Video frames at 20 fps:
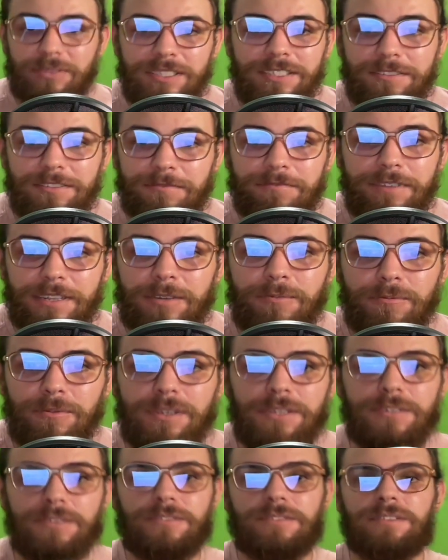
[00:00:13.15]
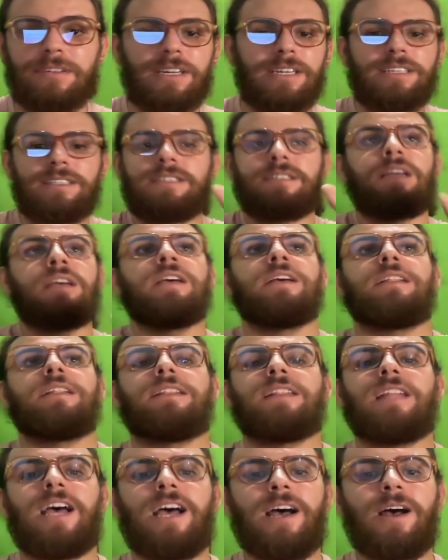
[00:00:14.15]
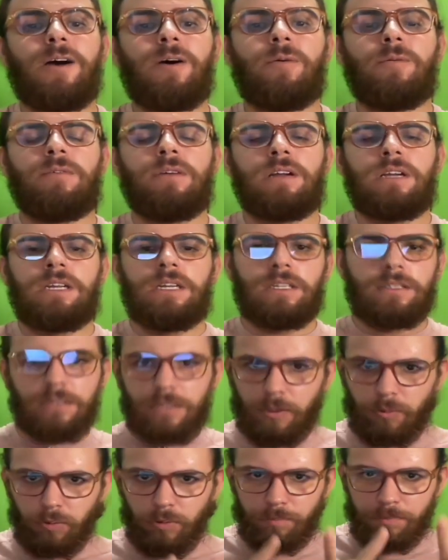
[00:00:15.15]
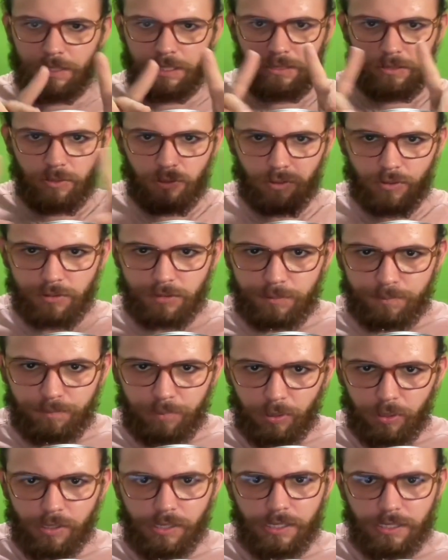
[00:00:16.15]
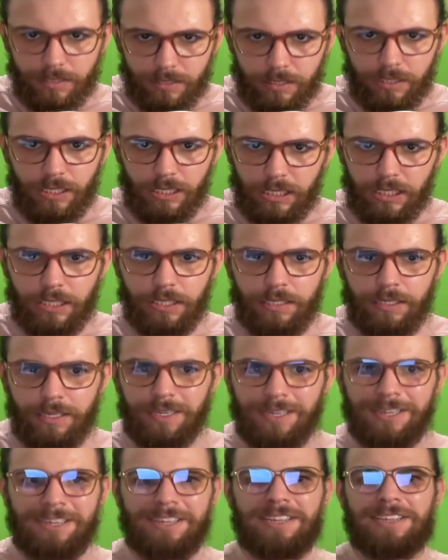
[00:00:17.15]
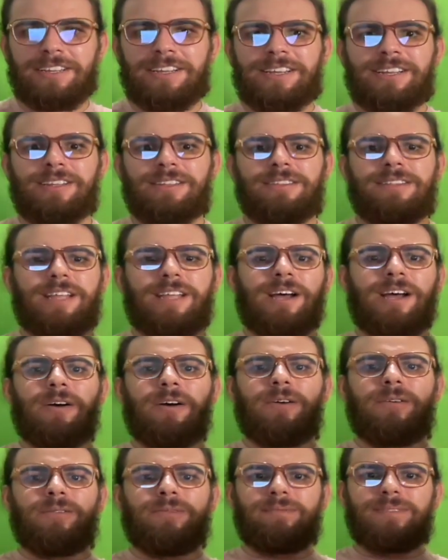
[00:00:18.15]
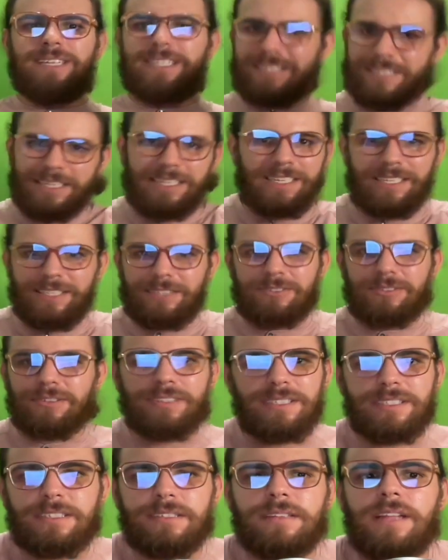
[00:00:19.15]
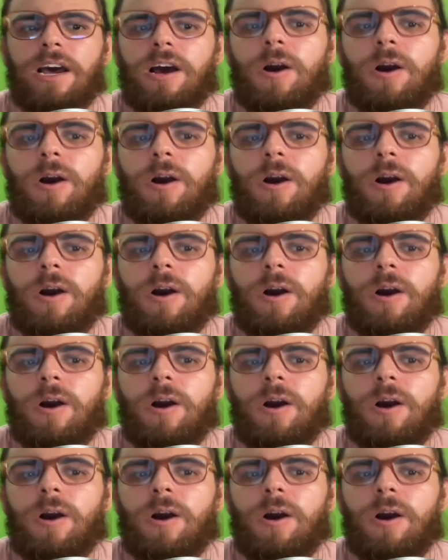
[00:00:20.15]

film with you guys. Now, there will be no spoilers here. Now, let's get into this. Now,